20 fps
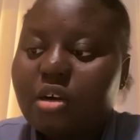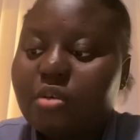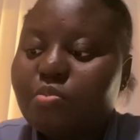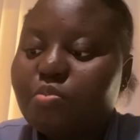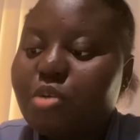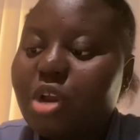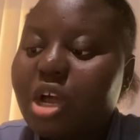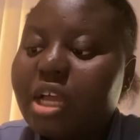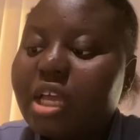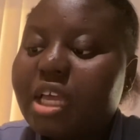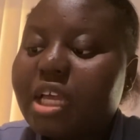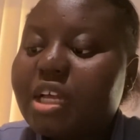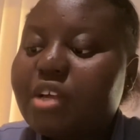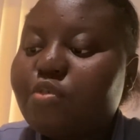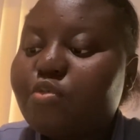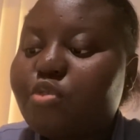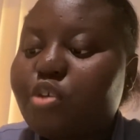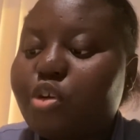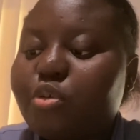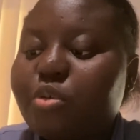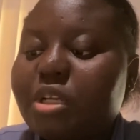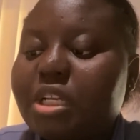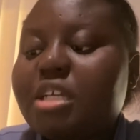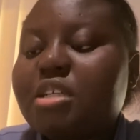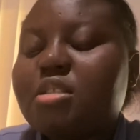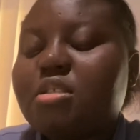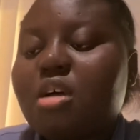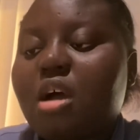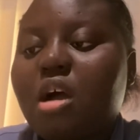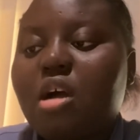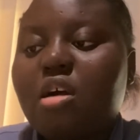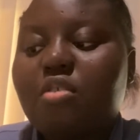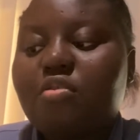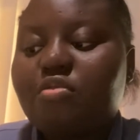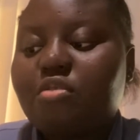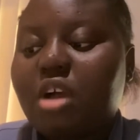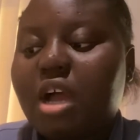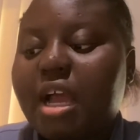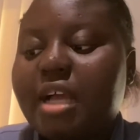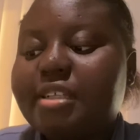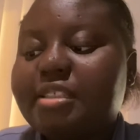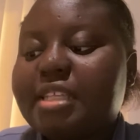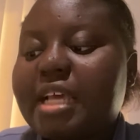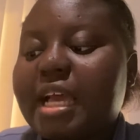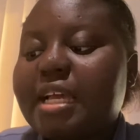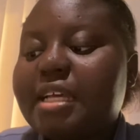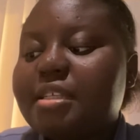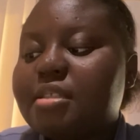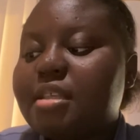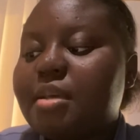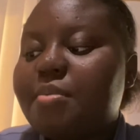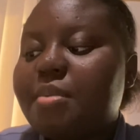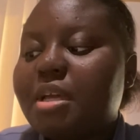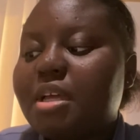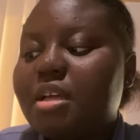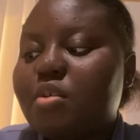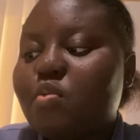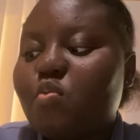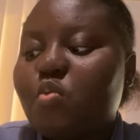blocking the release of antihistamine,